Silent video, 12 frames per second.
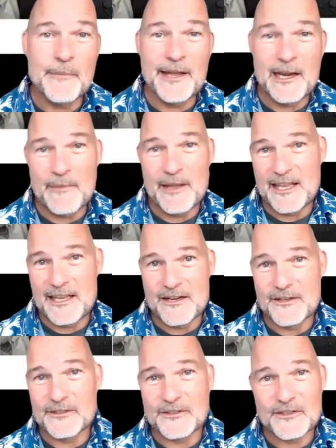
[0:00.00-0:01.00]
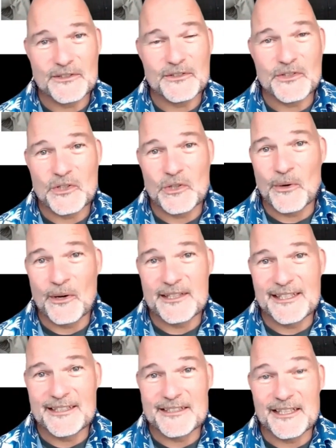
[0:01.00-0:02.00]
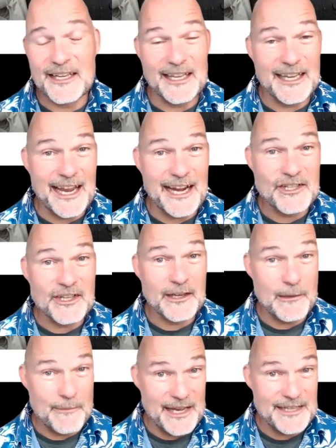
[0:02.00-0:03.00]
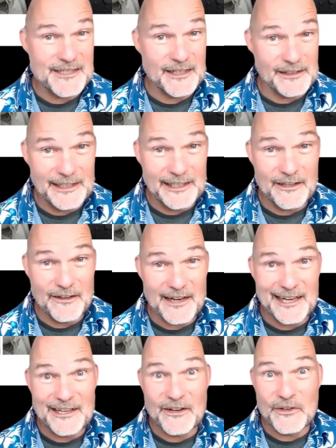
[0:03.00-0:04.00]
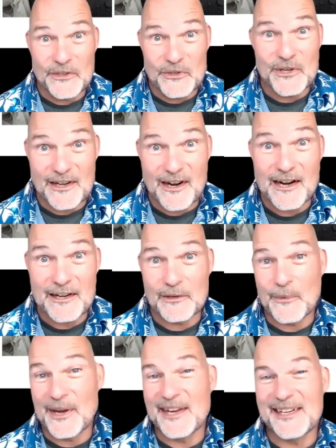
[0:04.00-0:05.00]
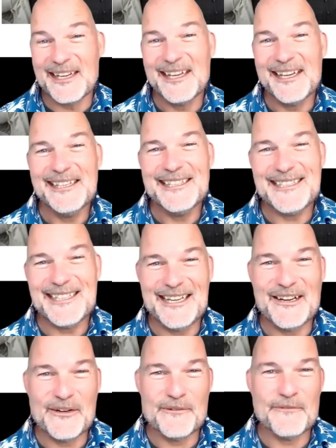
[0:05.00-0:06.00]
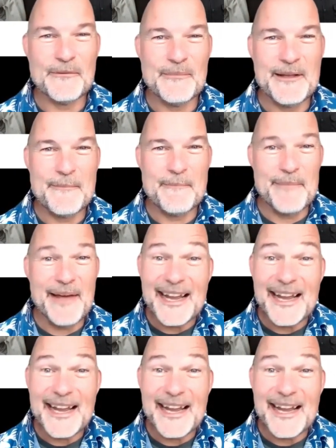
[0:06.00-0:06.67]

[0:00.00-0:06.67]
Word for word: for many, many years. Stuart is an engaging and amazing leader. I know you can hardly wait to hear from him.